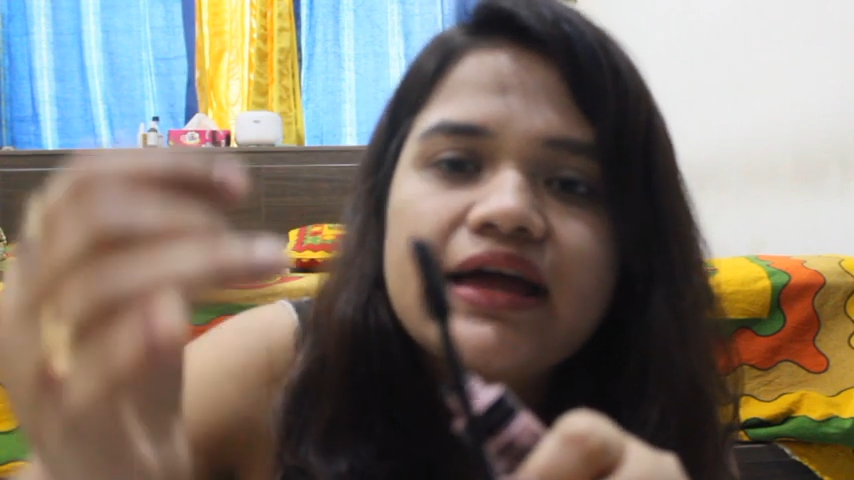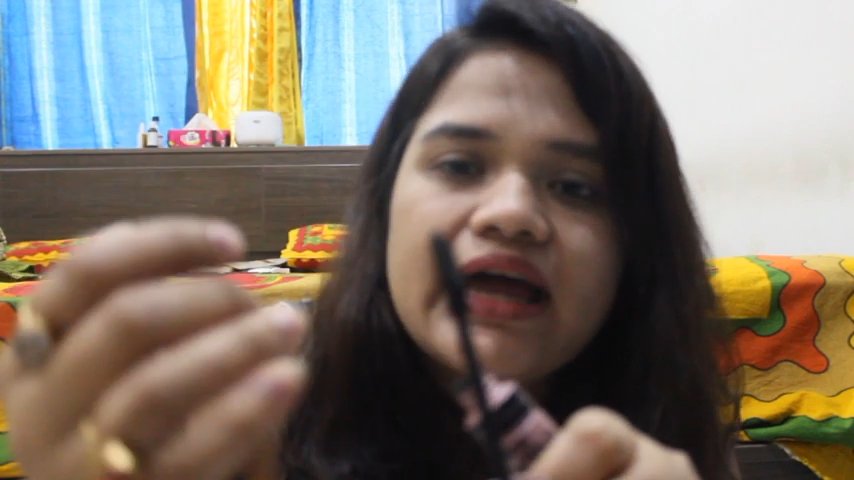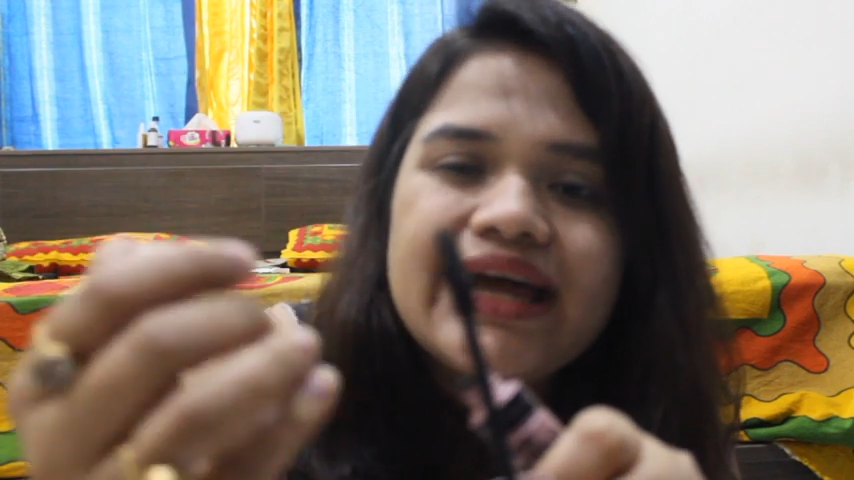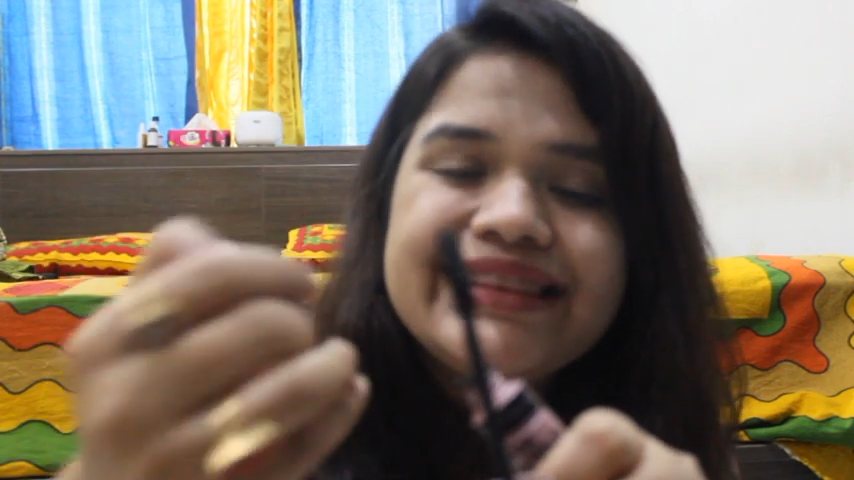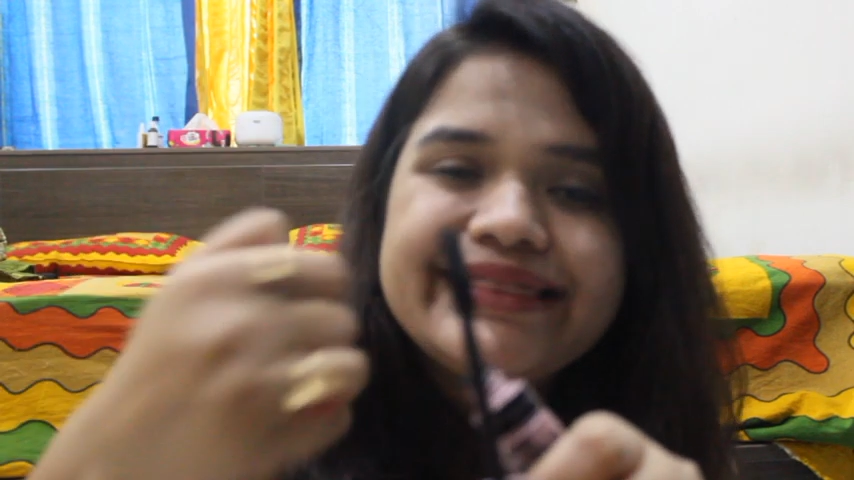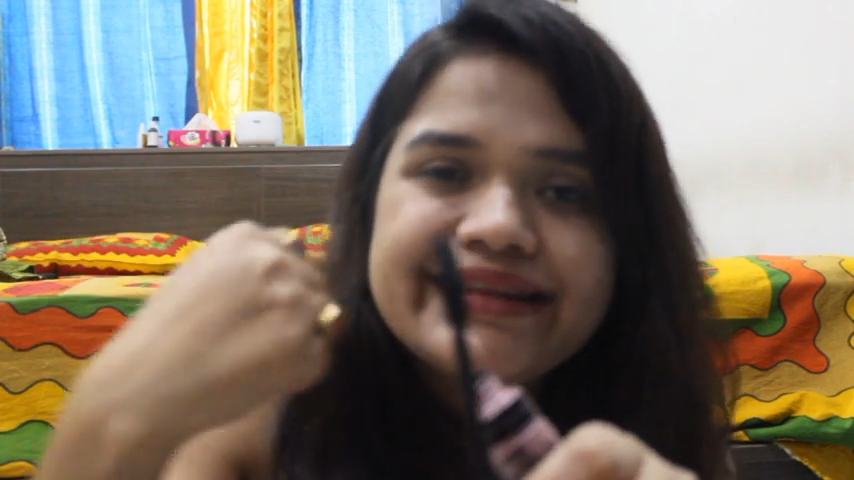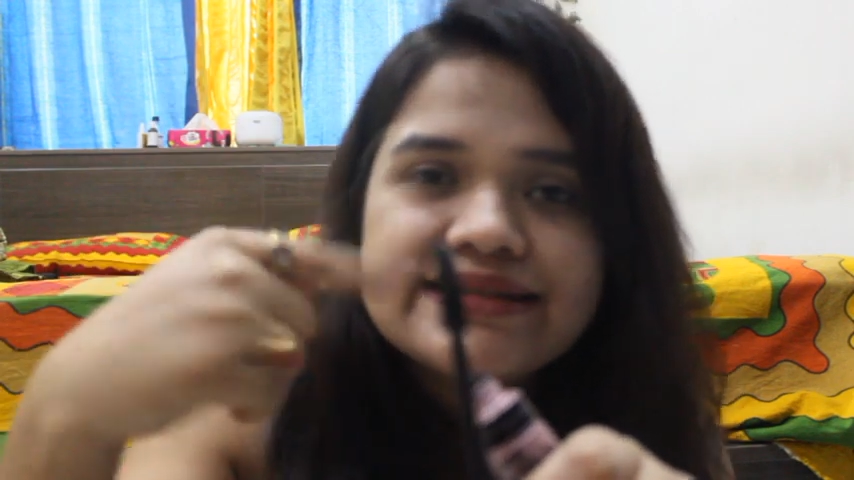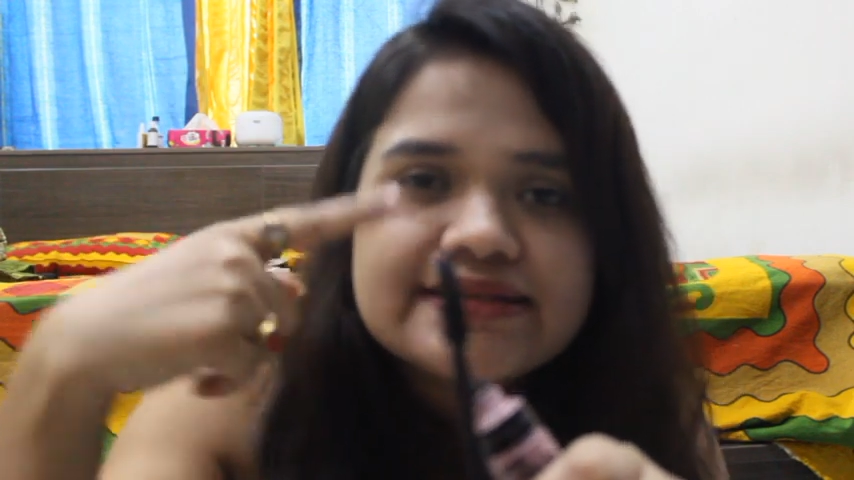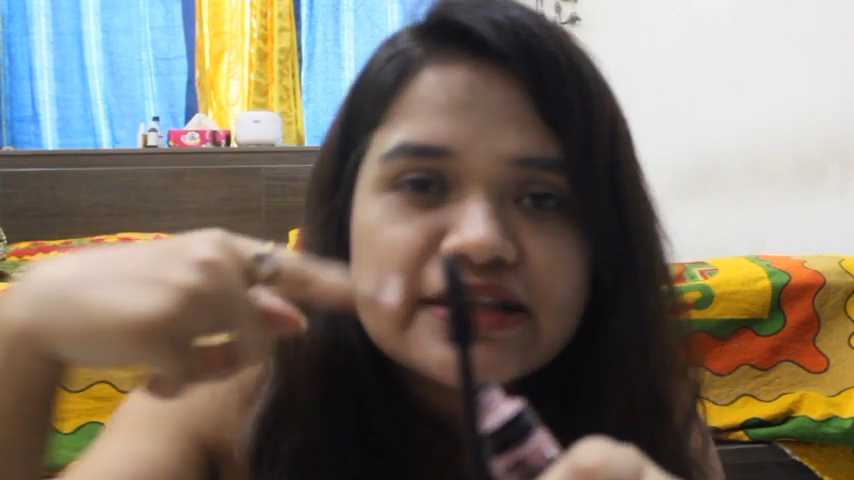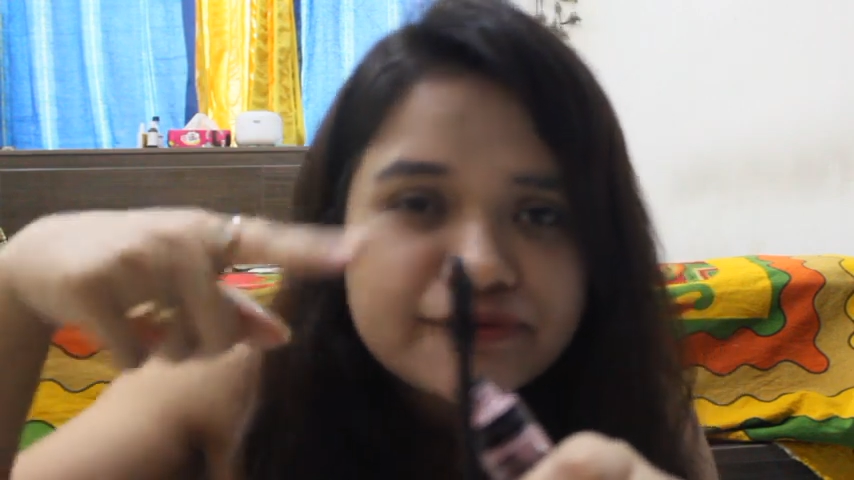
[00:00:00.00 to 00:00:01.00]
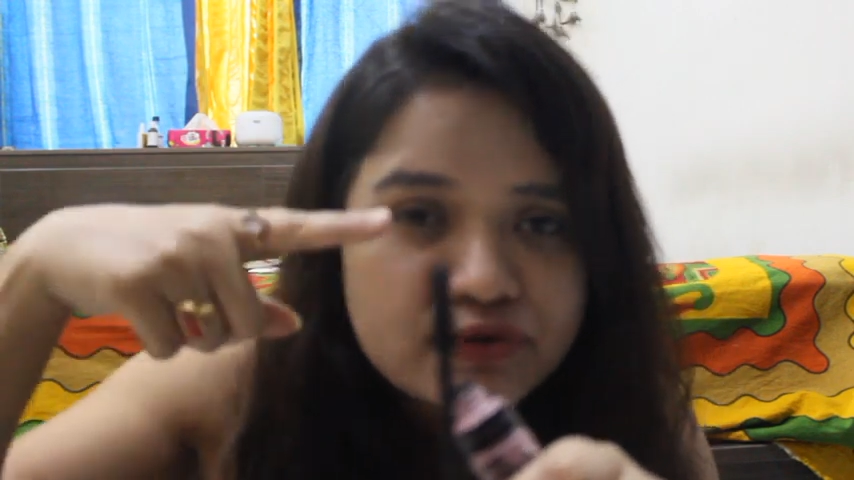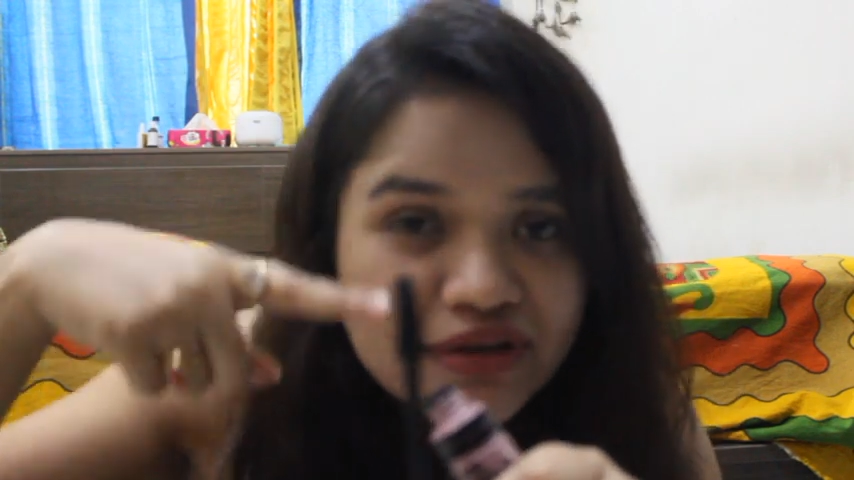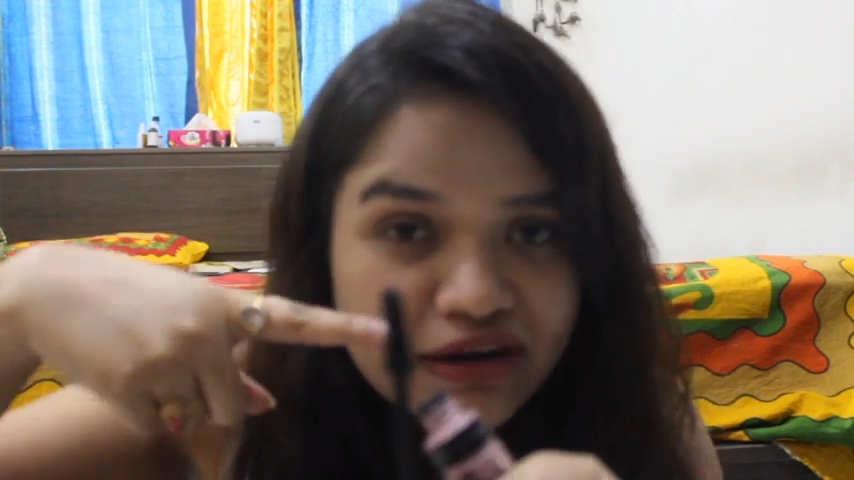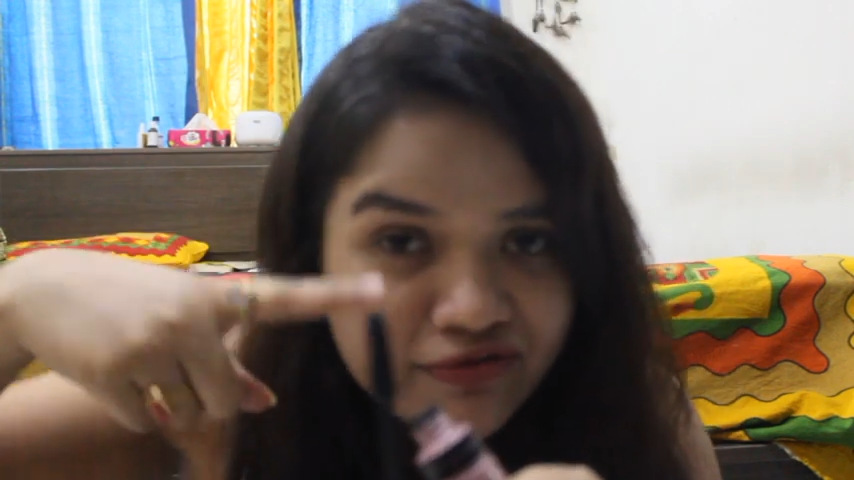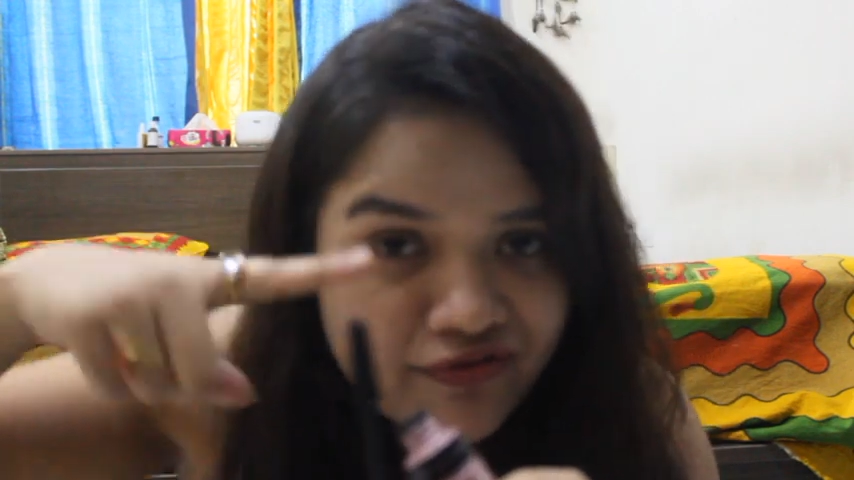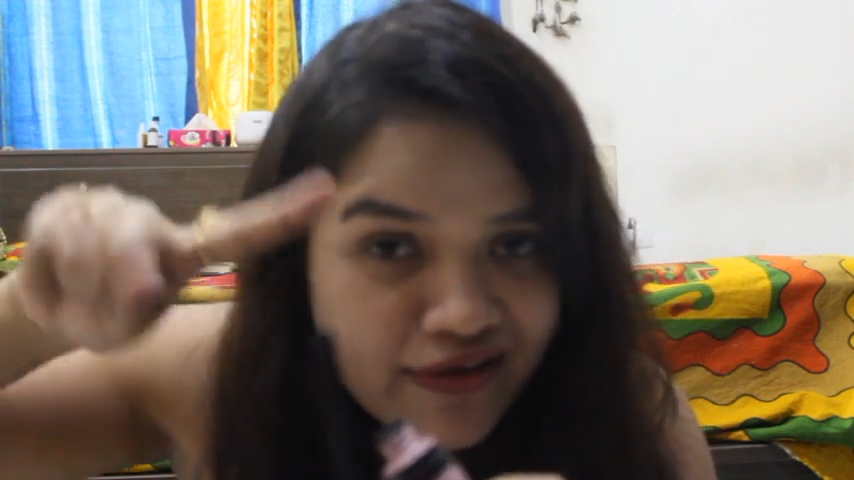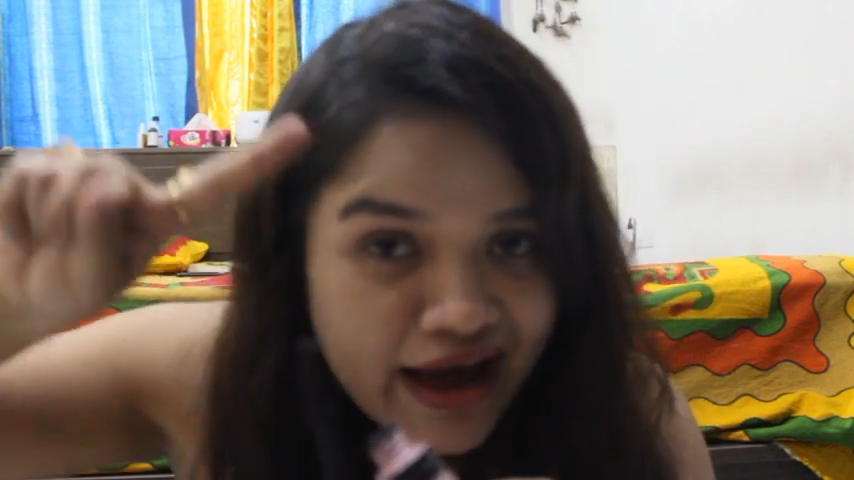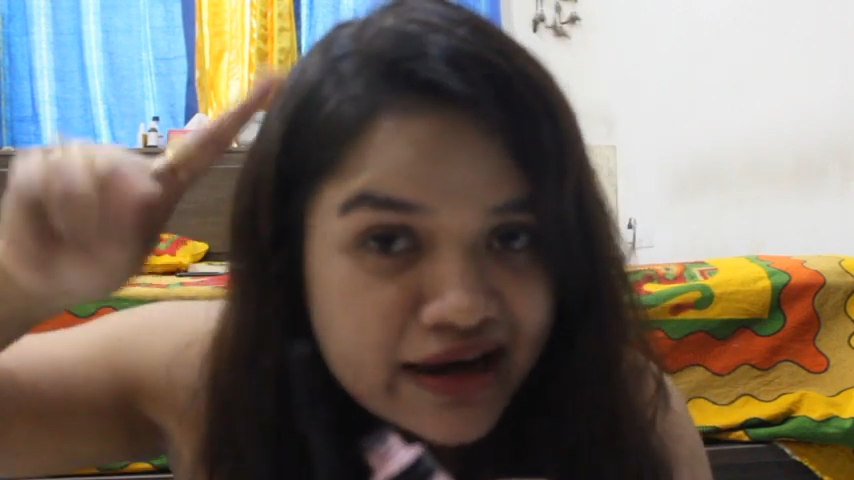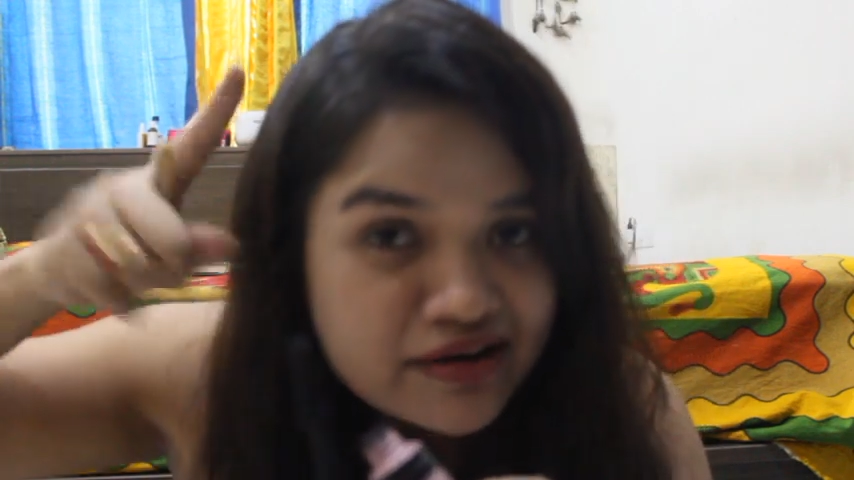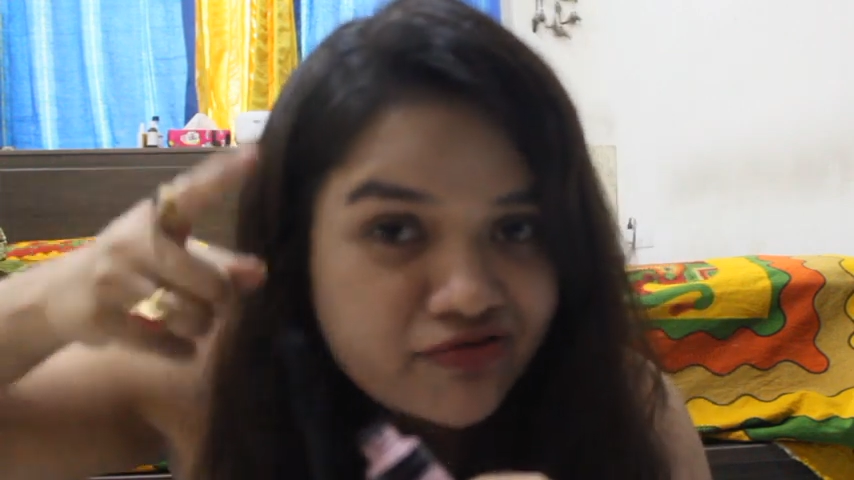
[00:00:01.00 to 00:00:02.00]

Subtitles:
And this gives you that fan